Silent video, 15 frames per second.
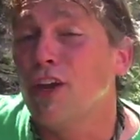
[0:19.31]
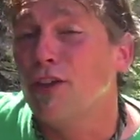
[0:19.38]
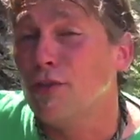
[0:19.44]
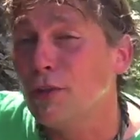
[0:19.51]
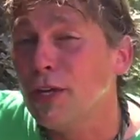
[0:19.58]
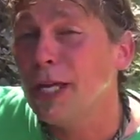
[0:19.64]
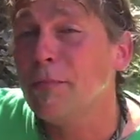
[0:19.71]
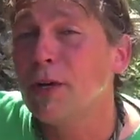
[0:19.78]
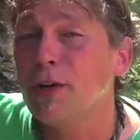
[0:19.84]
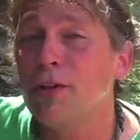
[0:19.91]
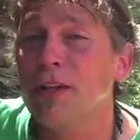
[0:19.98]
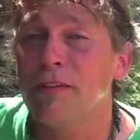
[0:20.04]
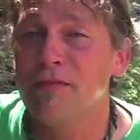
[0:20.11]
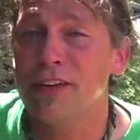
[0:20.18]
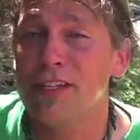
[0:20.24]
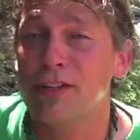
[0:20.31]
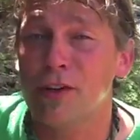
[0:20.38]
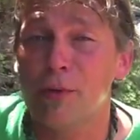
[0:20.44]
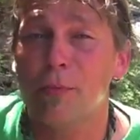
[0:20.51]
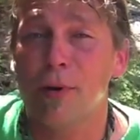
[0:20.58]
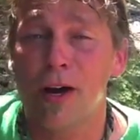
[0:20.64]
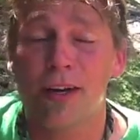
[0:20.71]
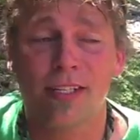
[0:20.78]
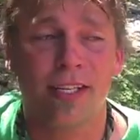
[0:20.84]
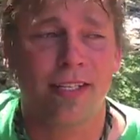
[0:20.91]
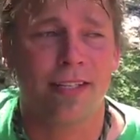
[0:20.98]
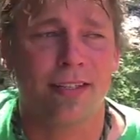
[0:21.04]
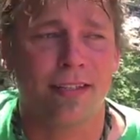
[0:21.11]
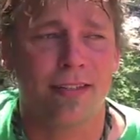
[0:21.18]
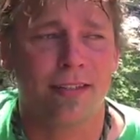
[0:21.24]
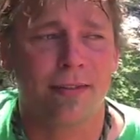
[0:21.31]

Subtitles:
through chemical and physical processes.